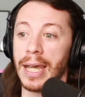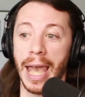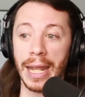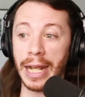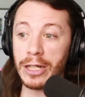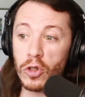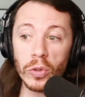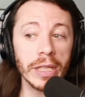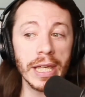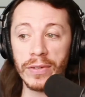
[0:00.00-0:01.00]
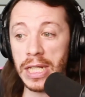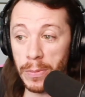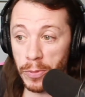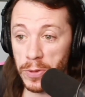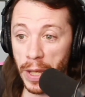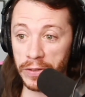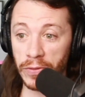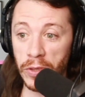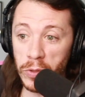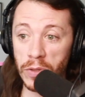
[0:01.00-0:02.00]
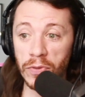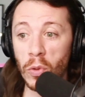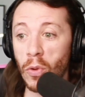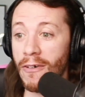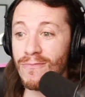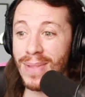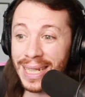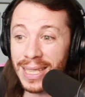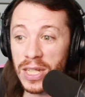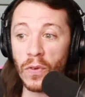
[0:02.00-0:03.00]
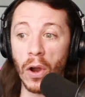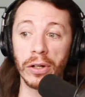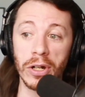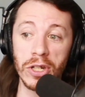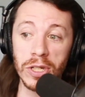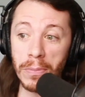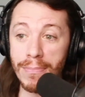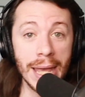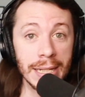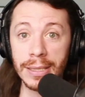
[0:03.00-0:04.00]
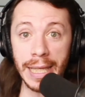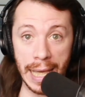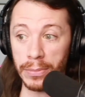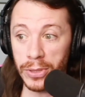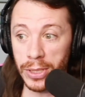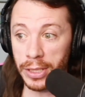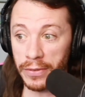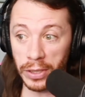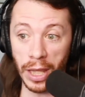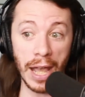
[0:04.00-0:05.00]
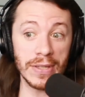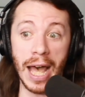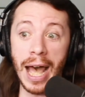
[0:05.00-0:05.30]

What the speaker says: and I truly have a deep respect for those of you who have made it this far and are still mentally able to live your lives.